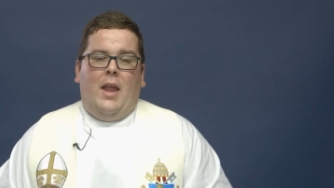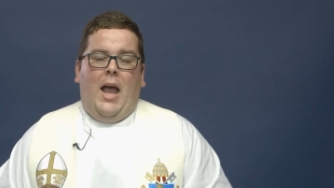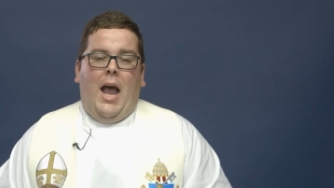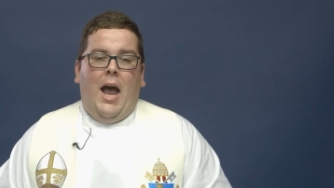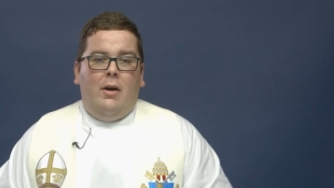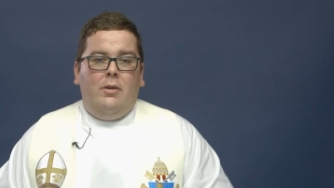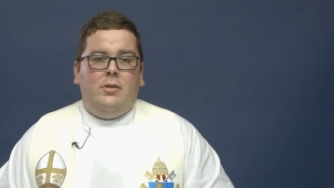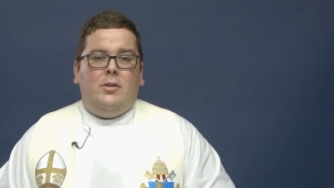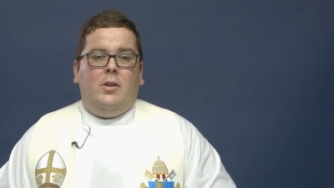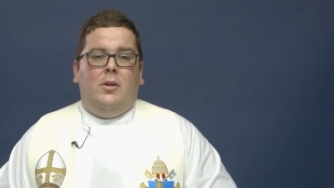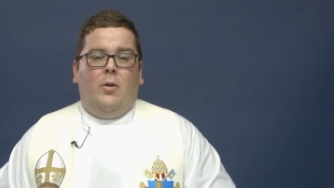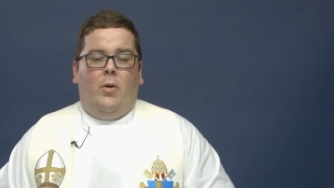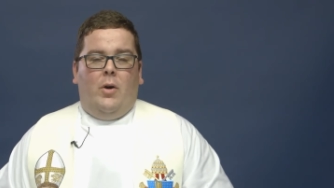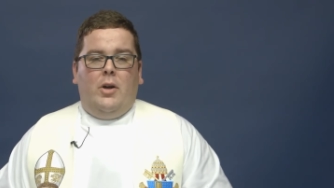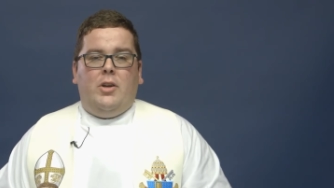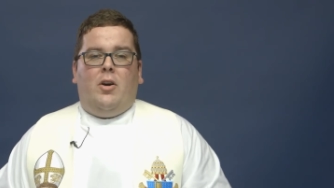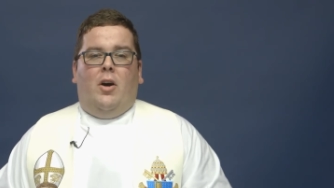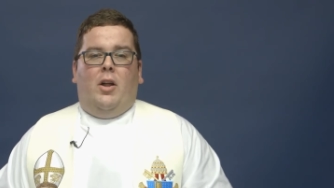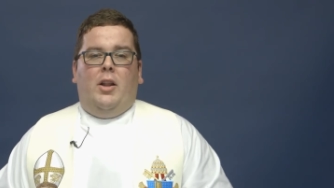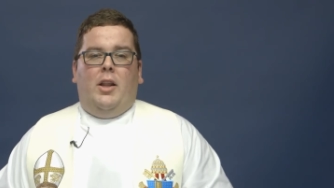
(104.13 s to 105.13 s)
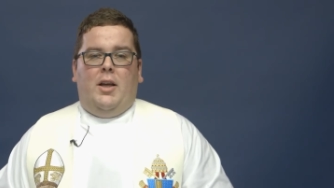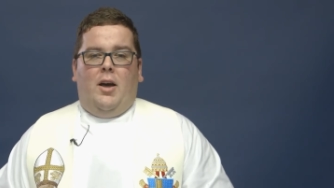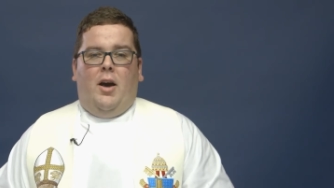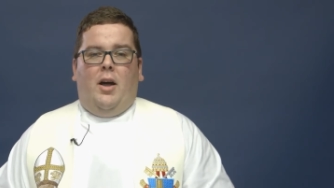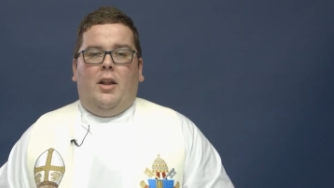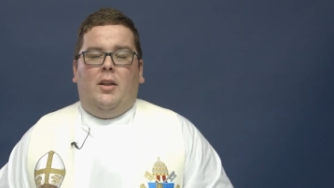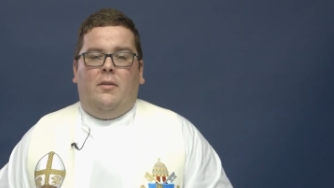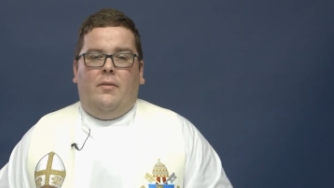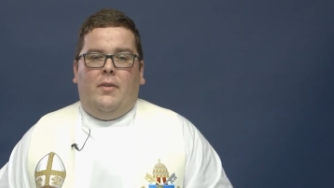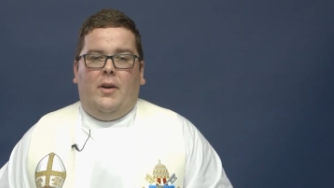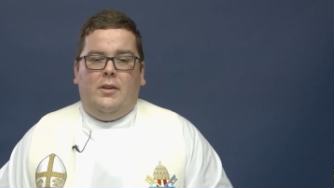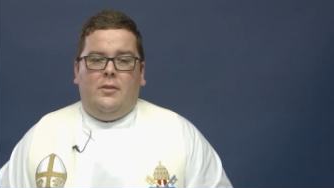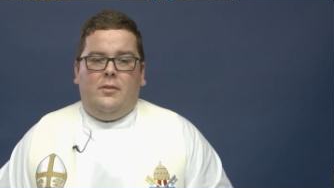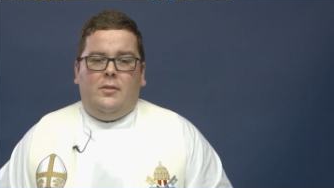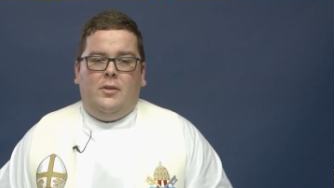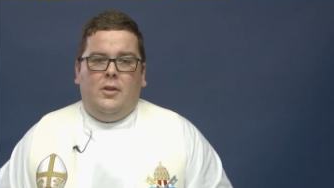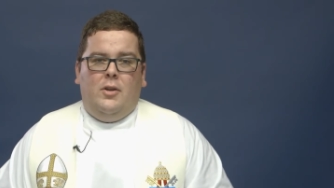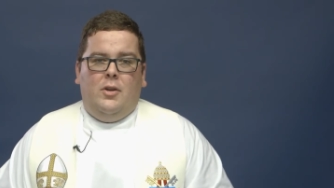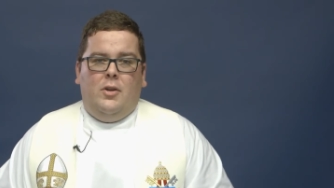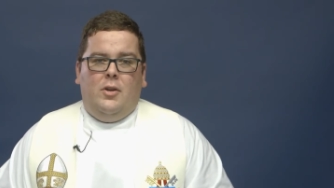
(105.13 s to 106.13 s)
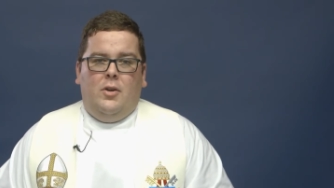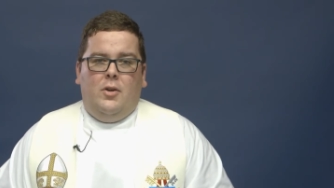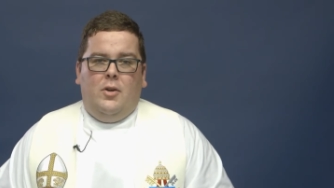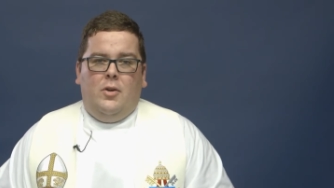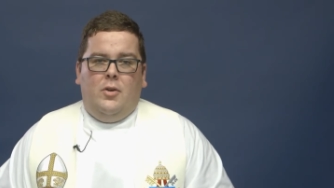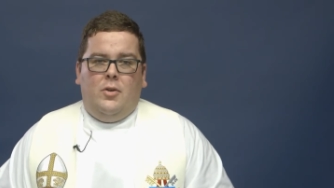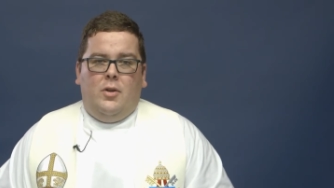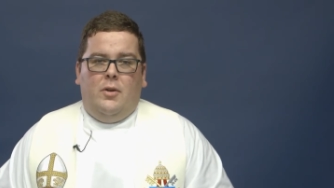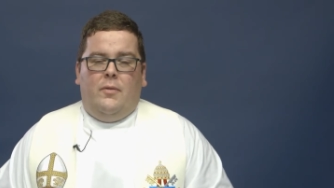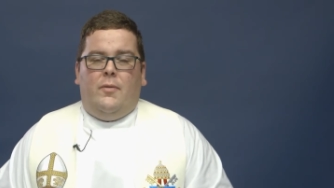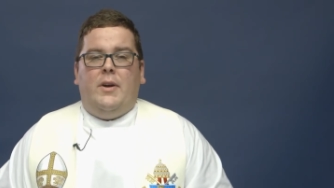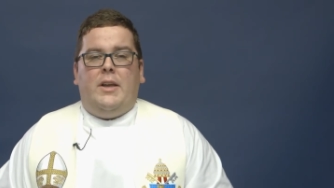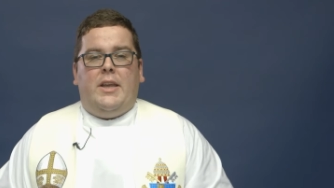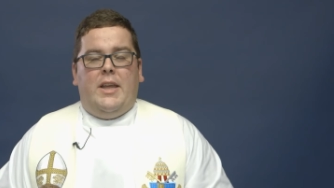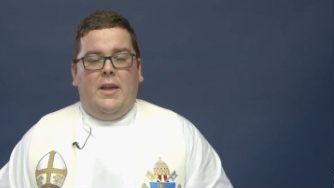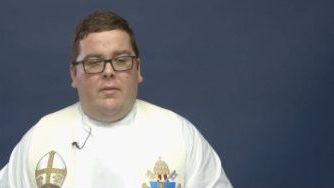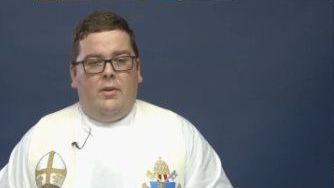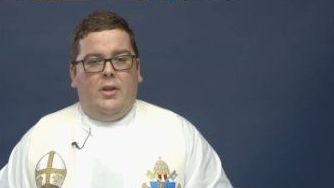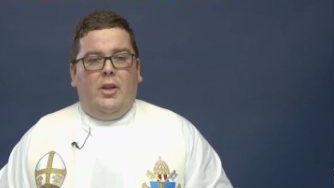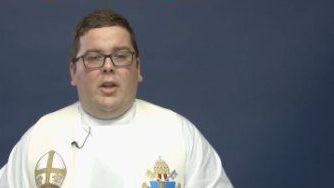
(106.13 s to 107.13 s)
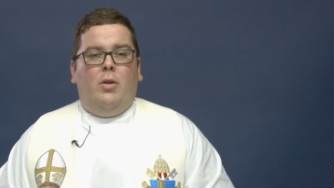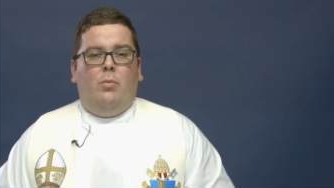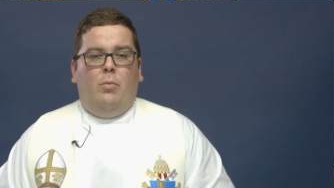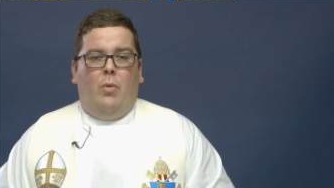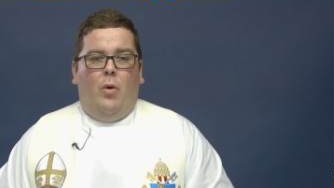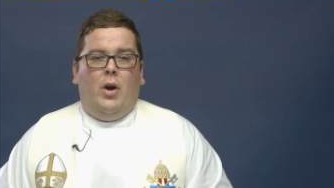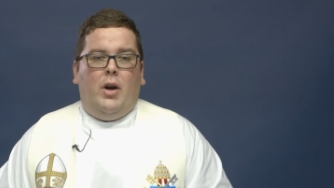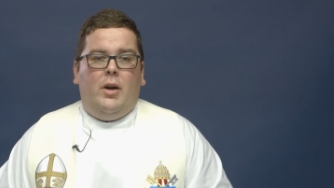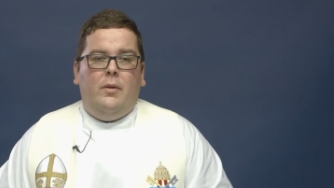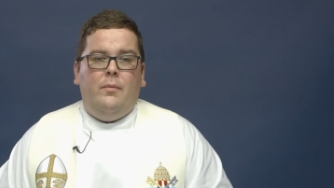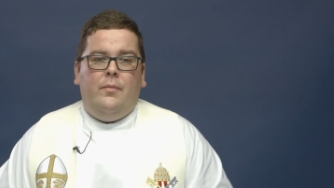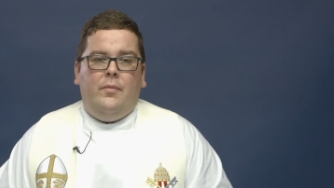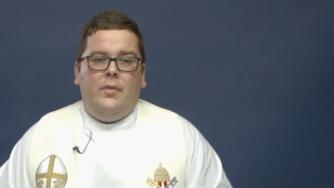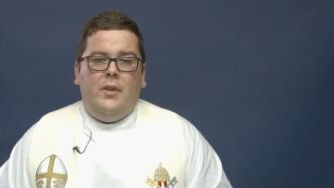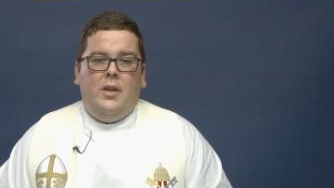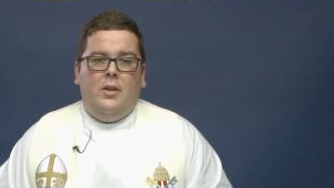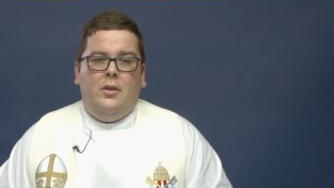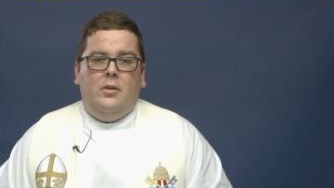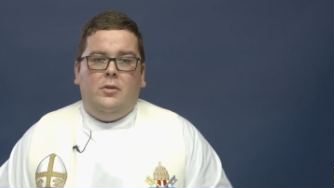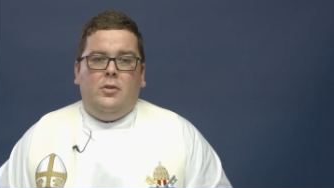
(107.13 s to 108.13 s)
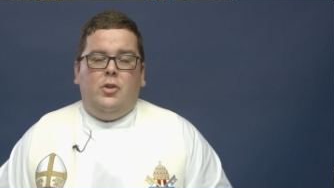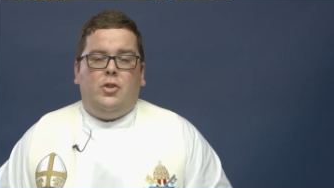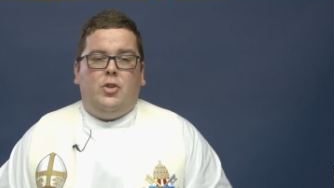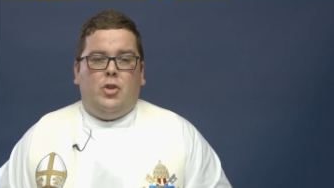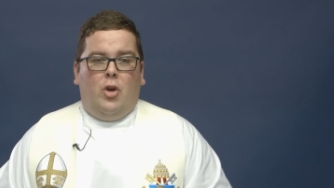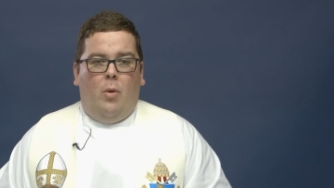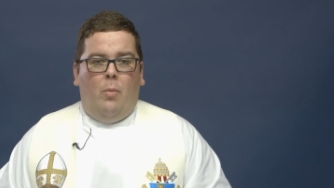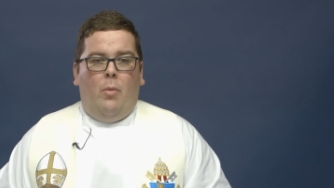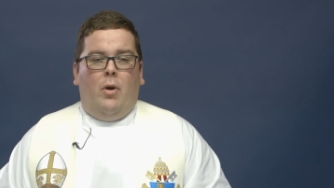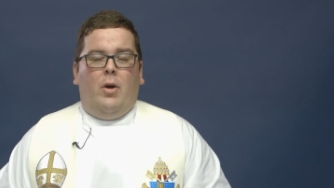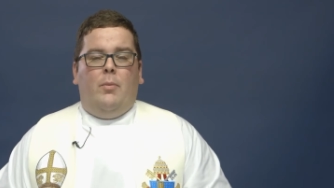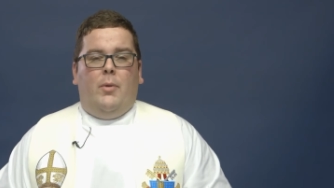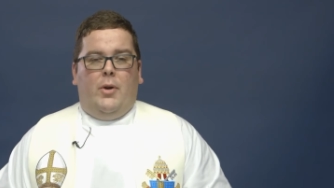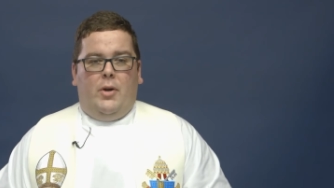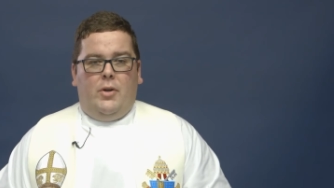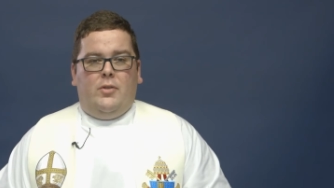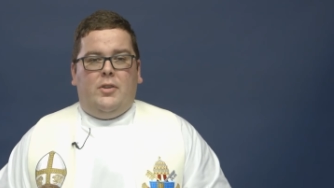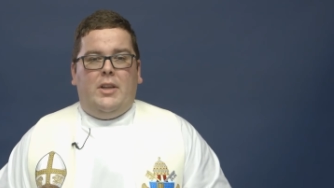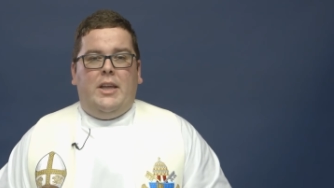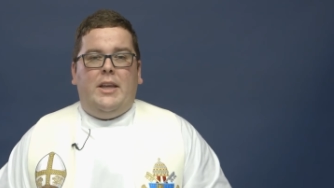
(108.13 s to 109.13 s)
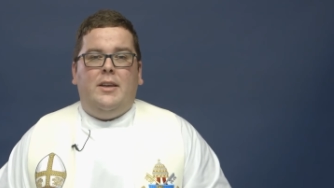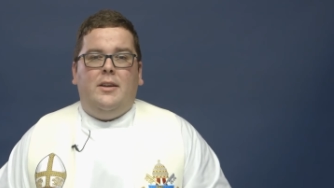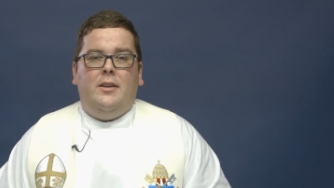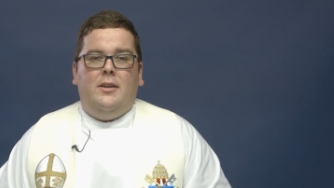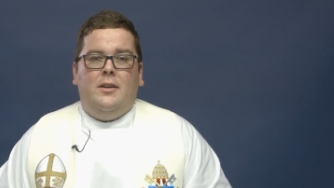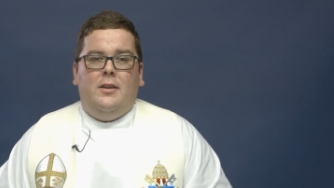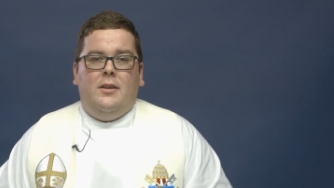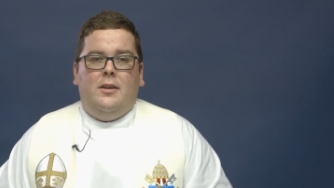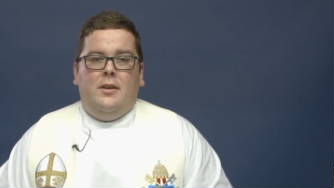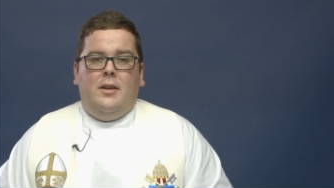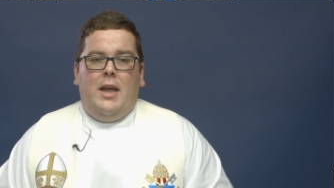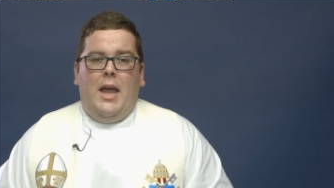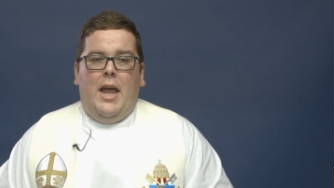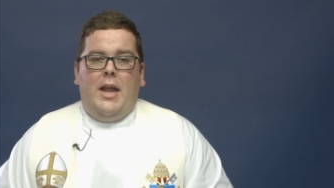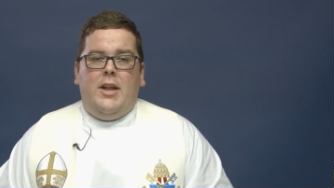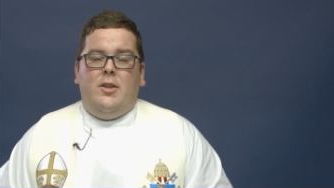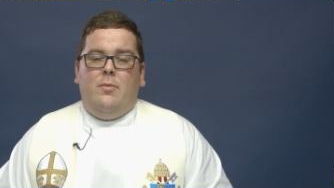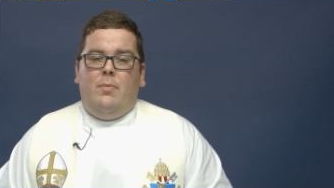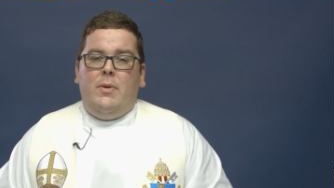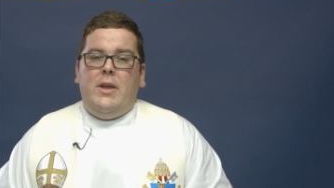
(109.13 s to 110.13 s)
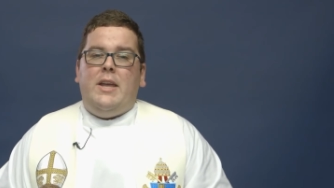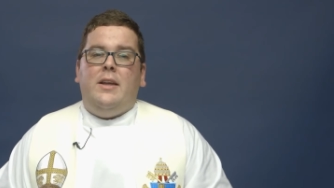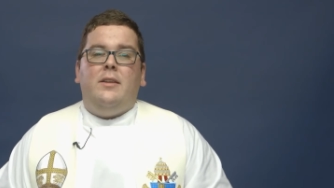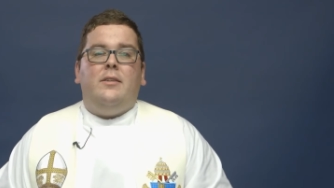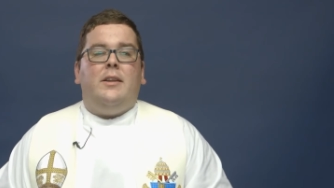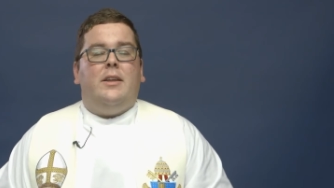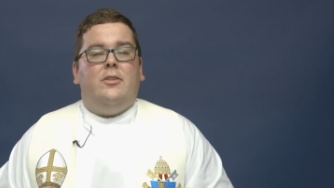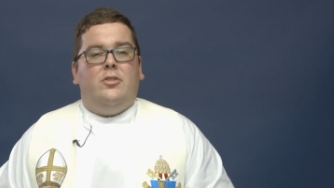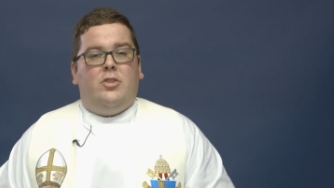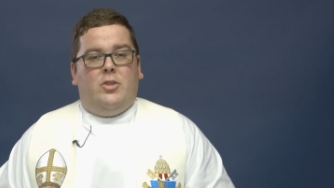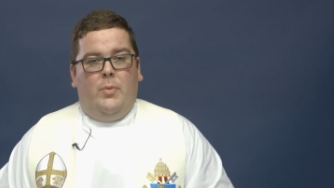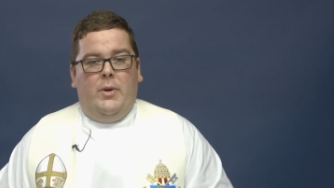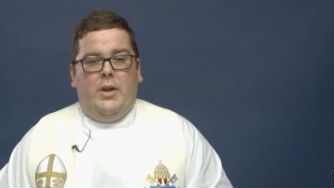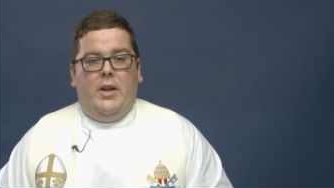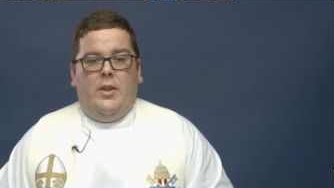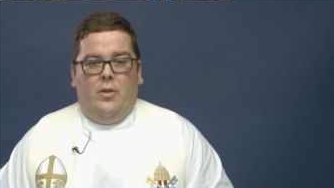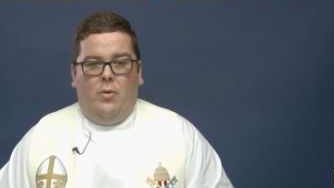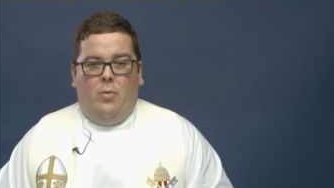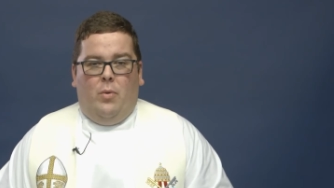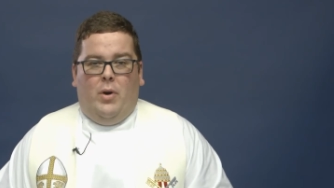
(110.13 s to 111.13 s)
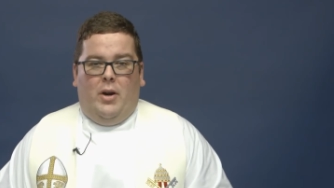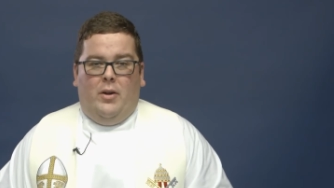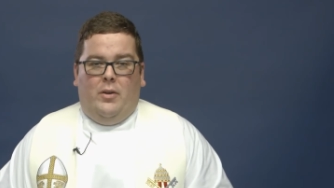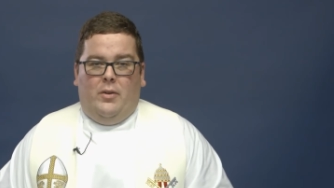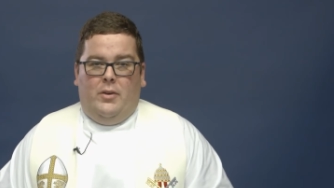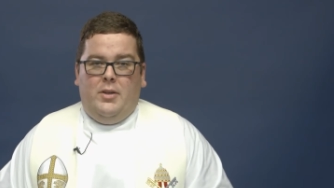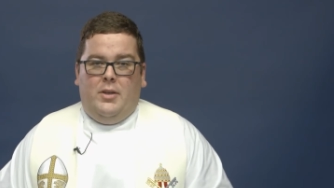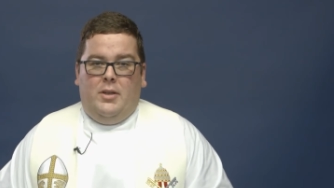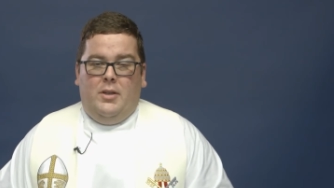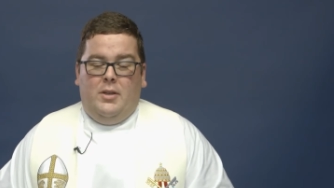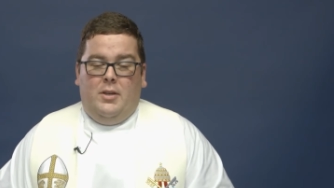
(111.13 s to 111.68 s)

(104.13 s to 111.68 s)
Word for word: How is the Lord calling all of us to forgive a little more, to show more mercy, and to be his instrument in the world?